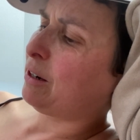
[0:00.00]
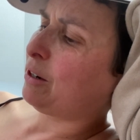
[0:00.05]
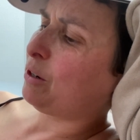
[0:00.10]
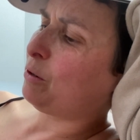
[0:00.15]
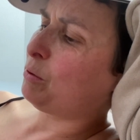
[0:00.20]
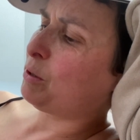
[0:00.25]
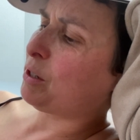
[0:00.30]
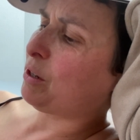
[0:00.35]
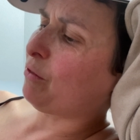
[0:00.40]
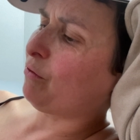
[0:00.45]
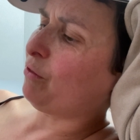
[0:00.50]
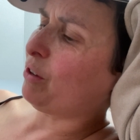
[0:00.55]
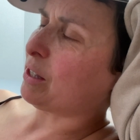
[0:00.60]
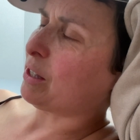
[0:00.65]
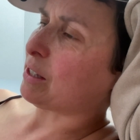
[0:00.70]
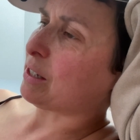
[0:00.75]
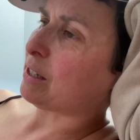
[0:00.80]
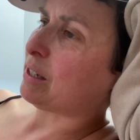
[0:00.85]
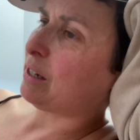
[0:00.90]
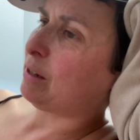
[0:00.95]
who was
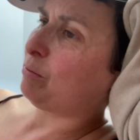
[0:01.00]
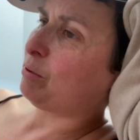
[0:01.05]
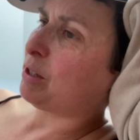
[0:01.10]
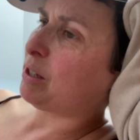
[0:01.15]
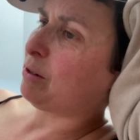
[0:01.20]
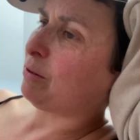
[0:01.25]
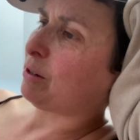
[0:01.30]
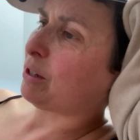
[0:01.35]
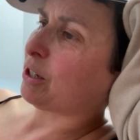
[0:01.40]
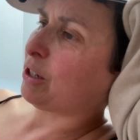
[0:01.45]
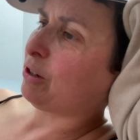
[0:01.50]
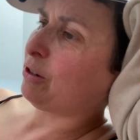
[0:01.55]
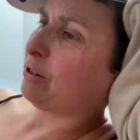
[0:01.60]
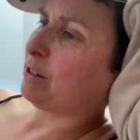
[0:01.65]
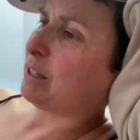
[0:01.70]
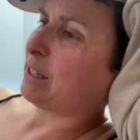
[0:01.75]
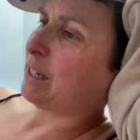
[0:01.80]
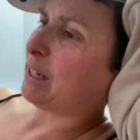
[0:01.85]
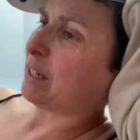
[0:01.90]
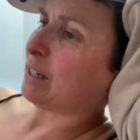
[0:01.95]
convinced he was doing a
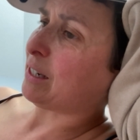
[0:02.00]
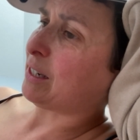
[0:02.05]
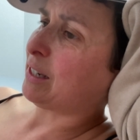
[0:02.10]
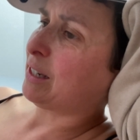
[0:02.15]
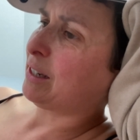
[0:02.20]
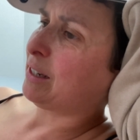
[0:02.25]
good deed.